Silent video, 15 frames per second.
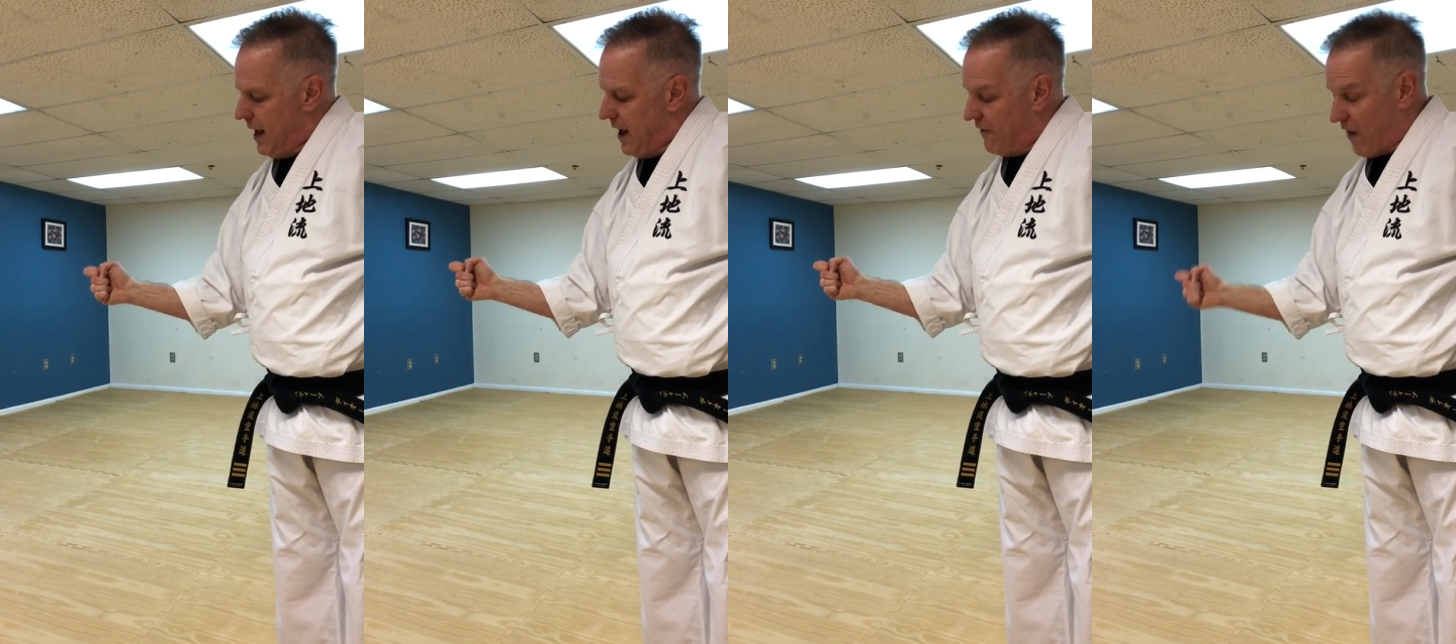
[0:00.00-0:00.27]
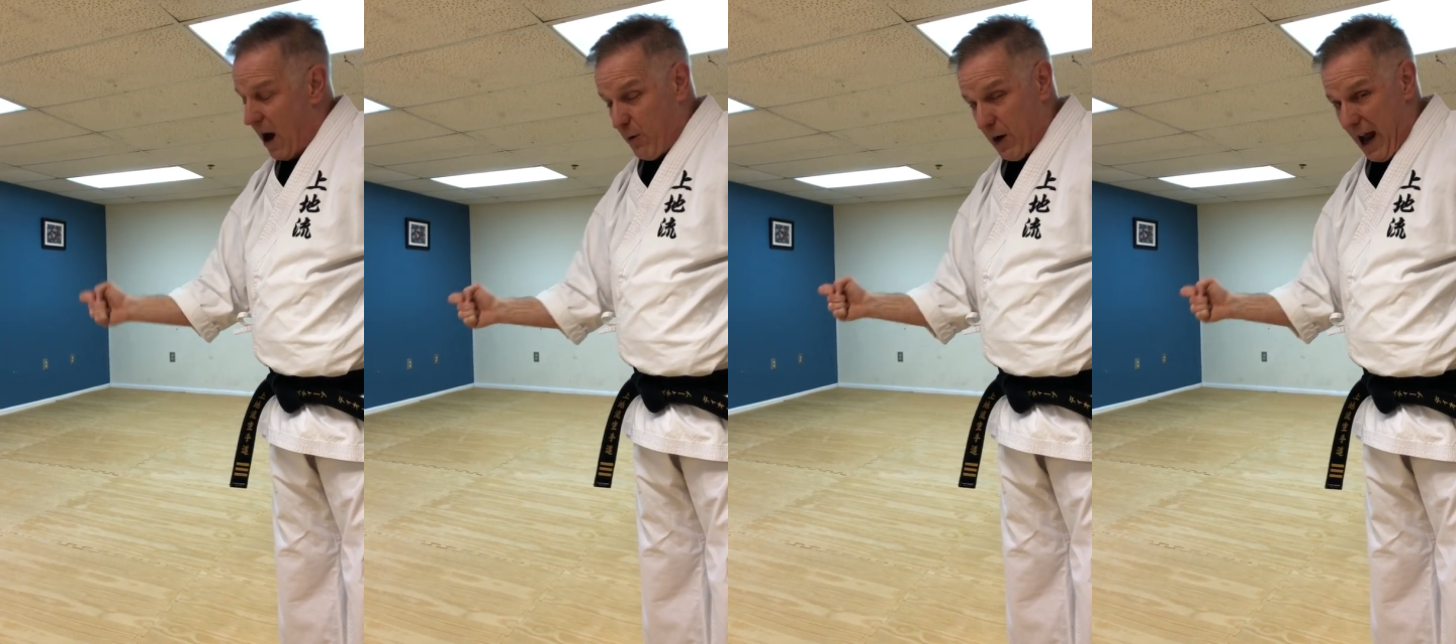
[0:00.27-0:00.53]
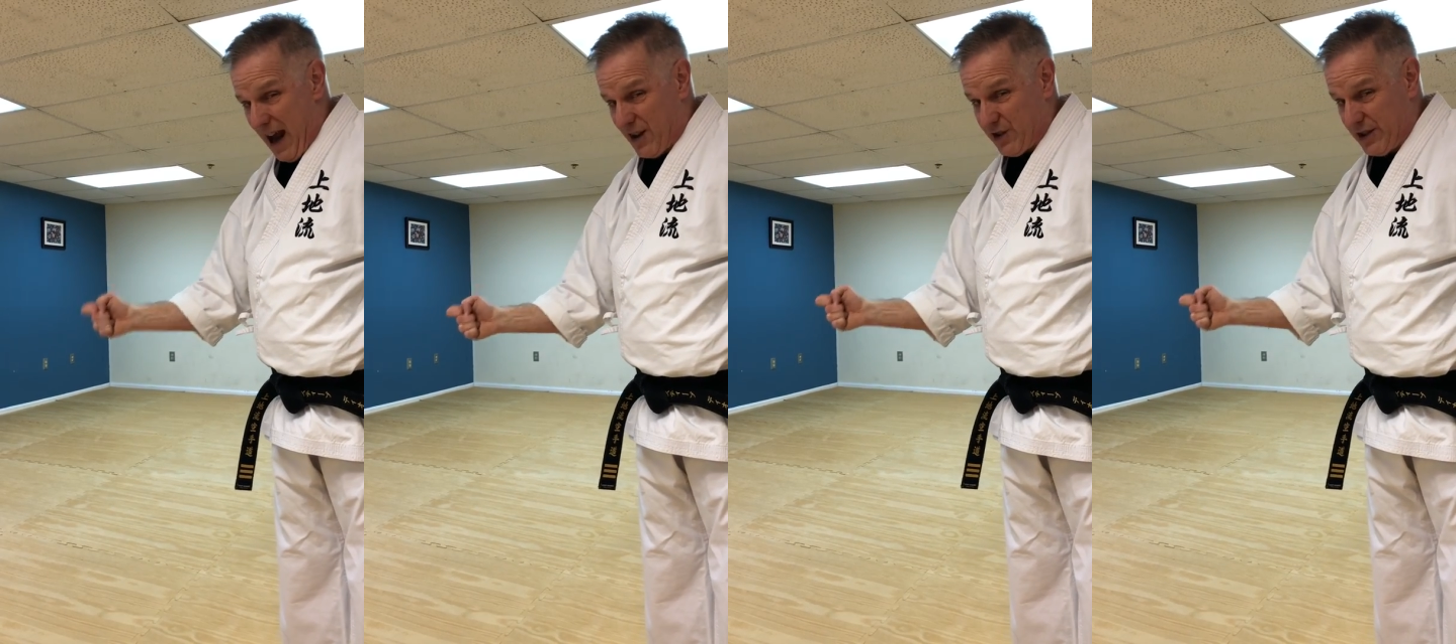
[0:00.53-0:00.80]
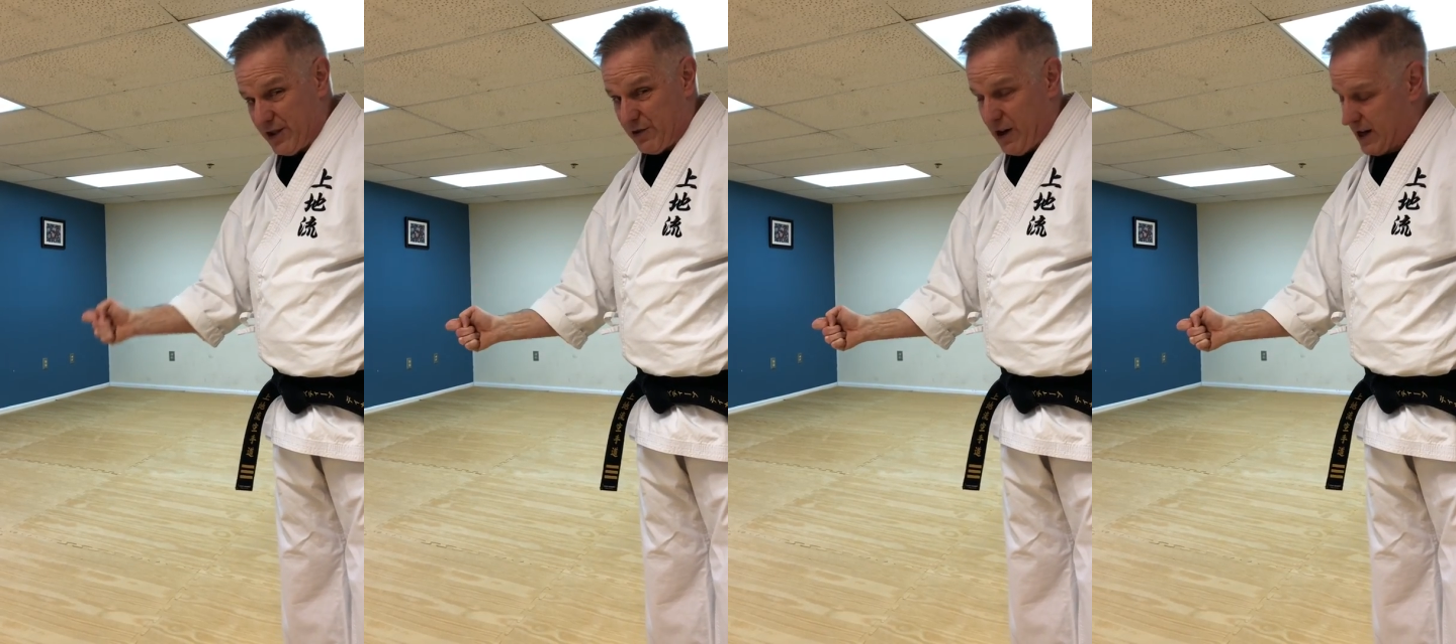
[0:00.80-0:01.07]
If I were to
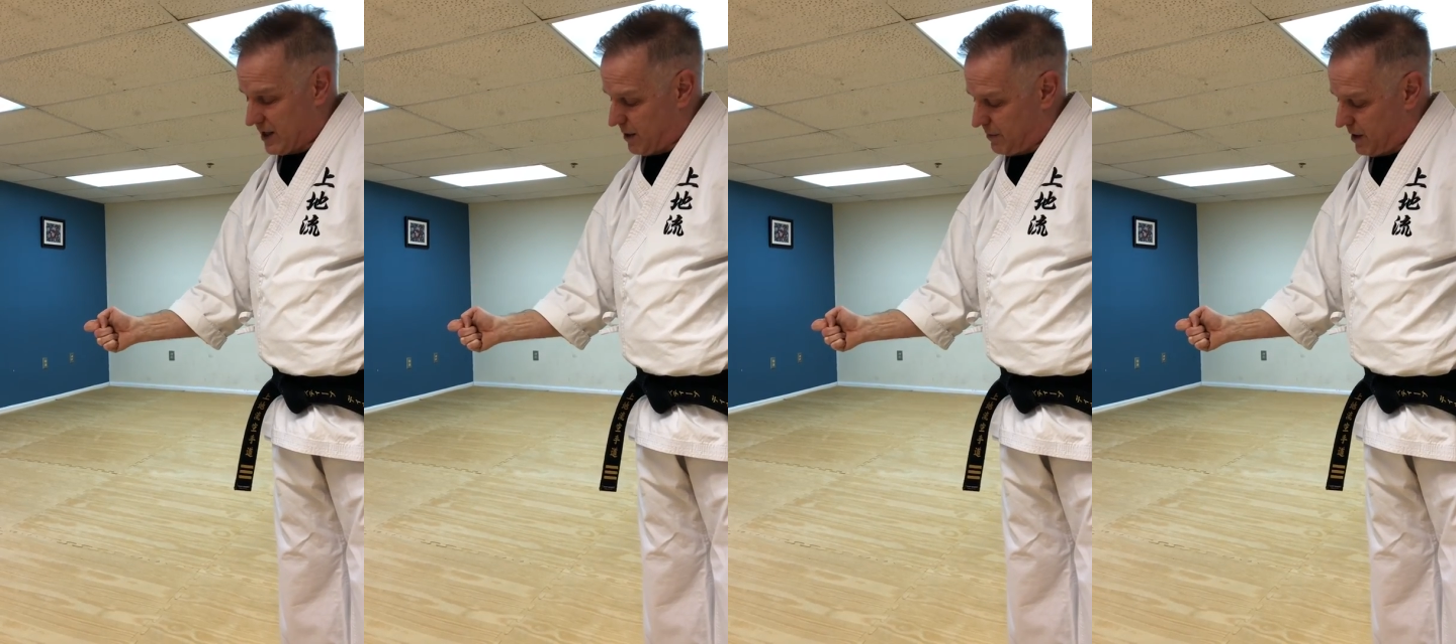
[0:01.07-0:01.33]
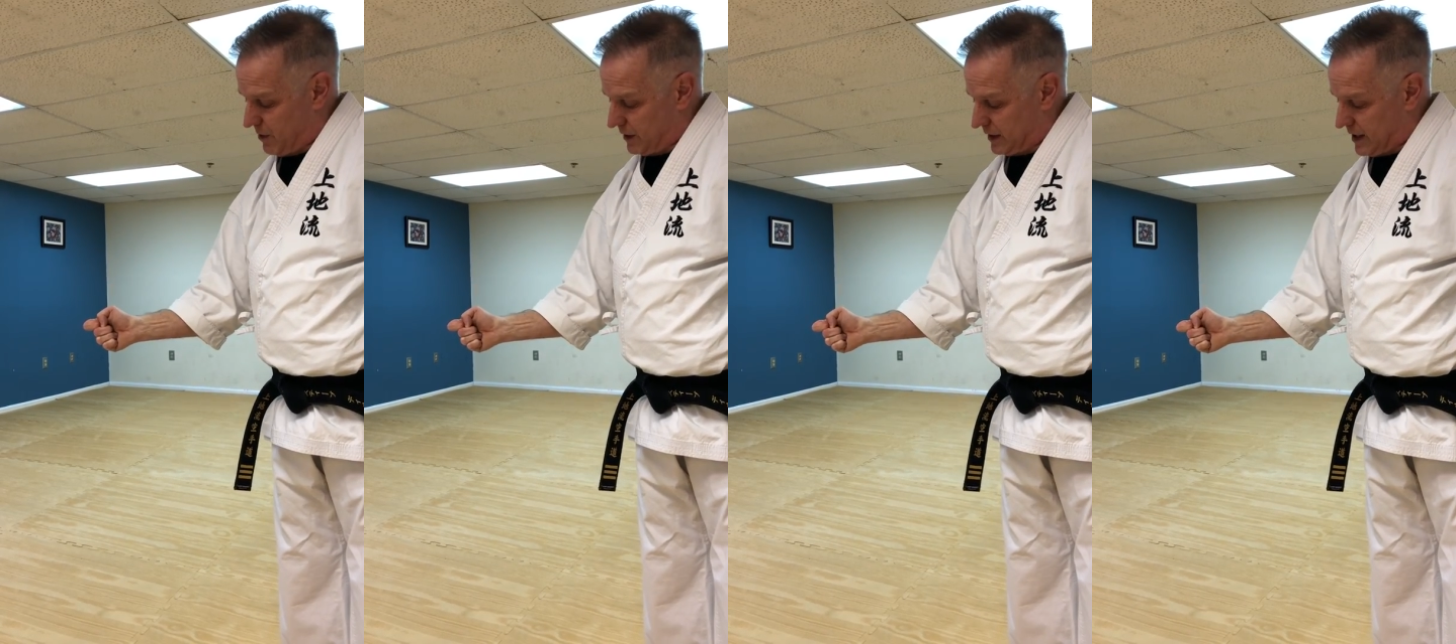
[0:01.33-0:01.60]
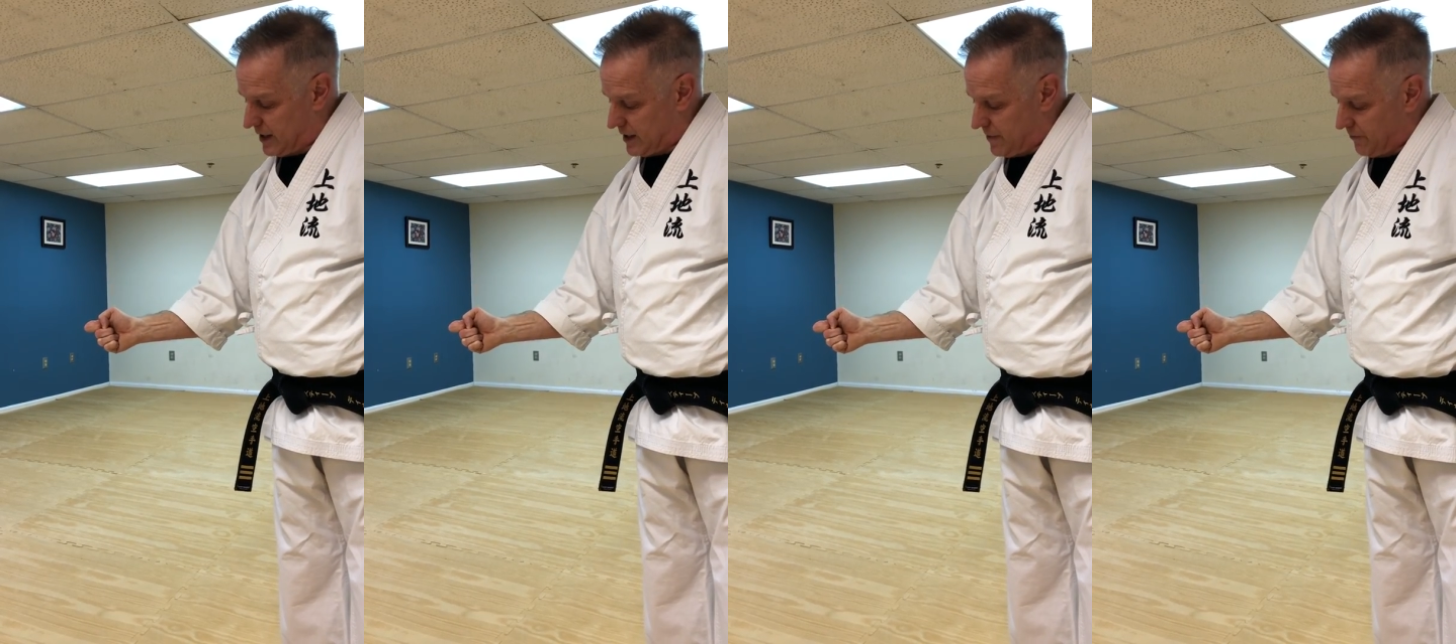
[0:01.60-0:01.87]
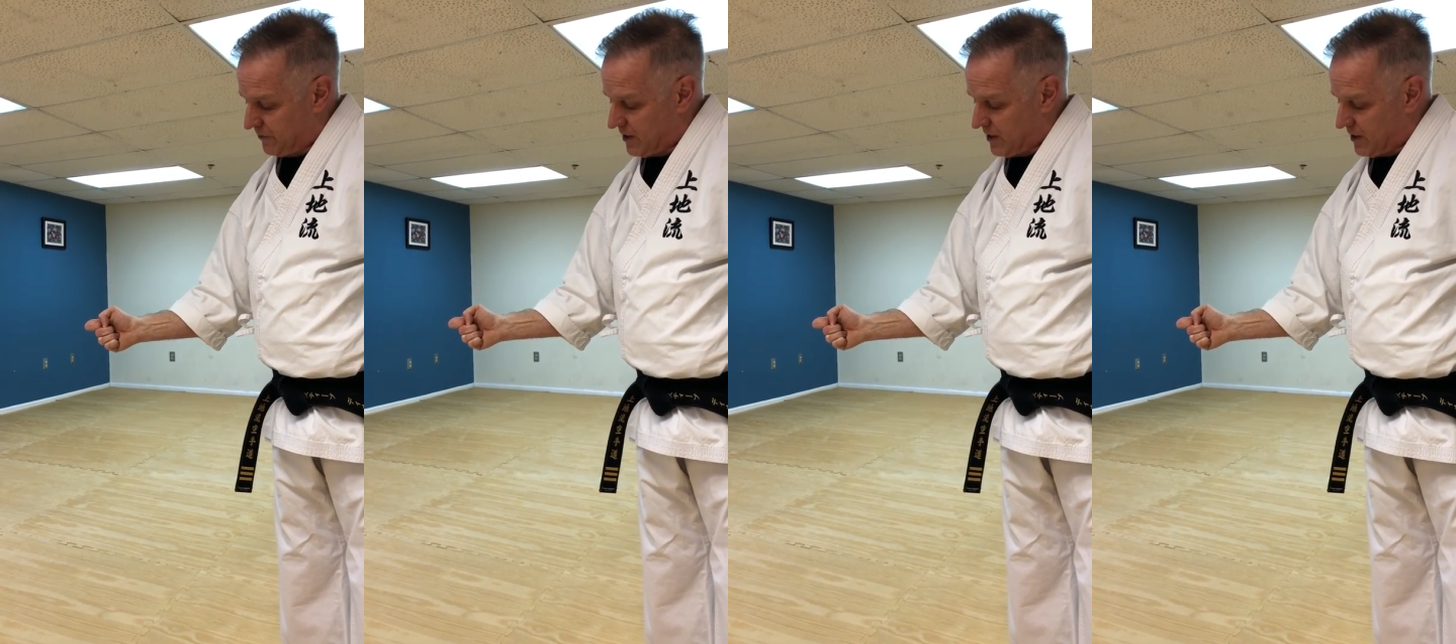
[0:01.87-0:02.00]
actually strike somebody with this,